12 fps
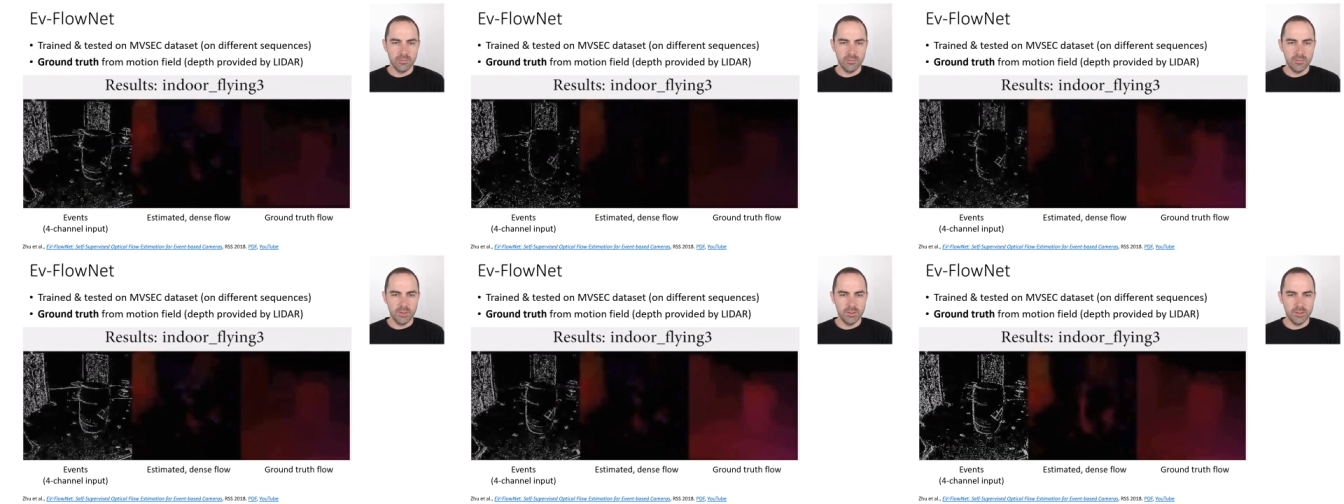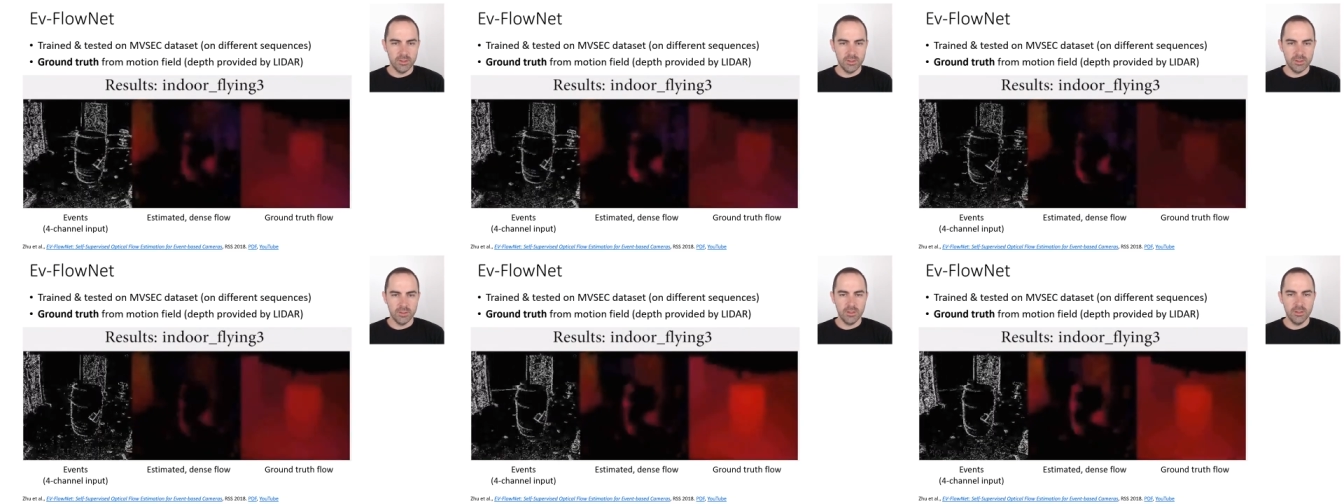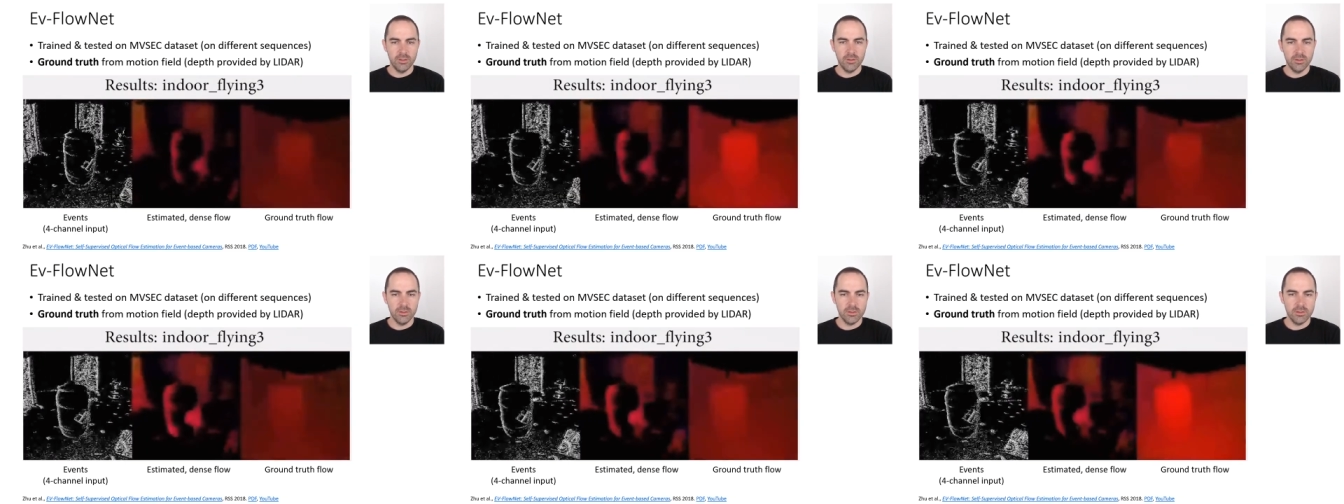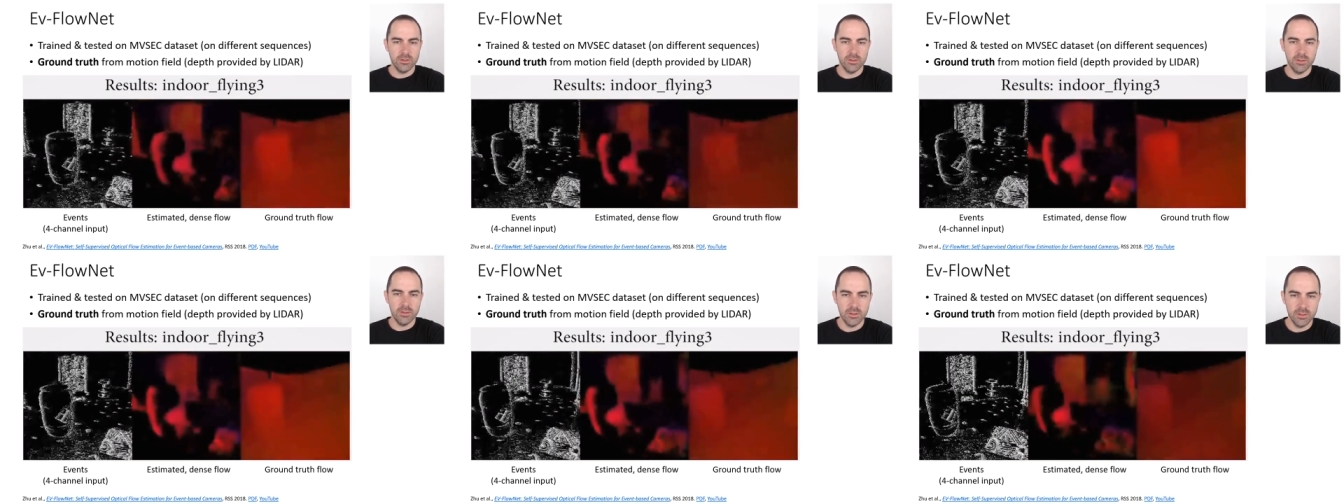This is indoors,
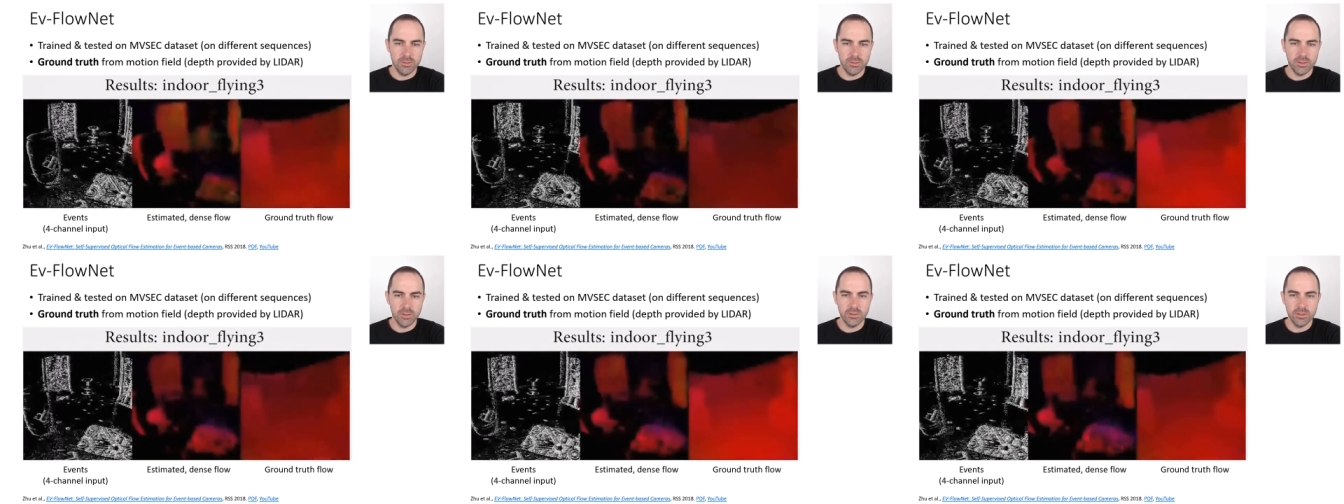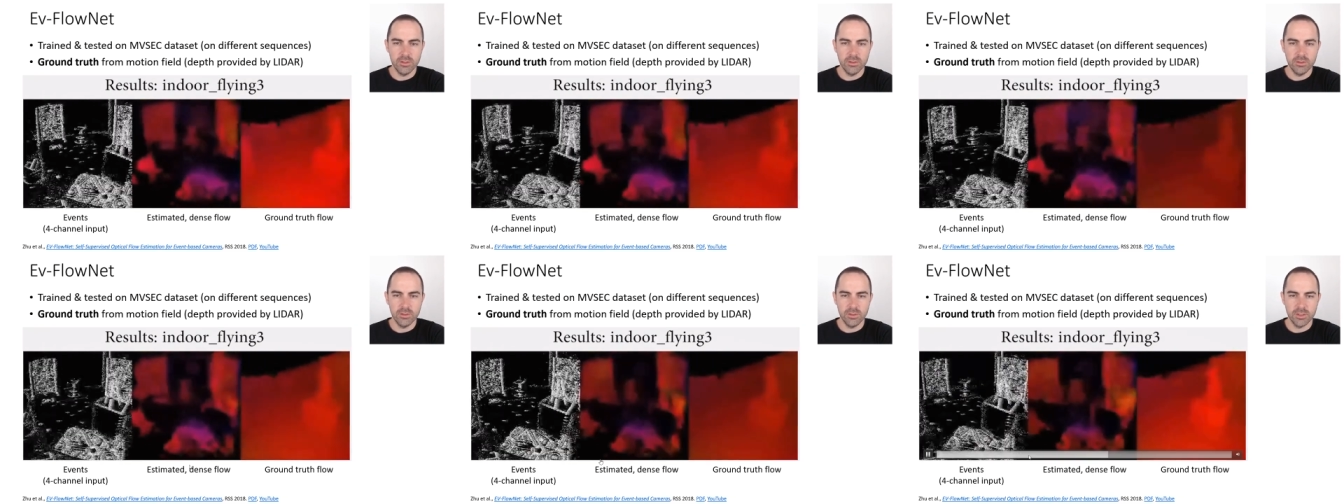uh, results indoors.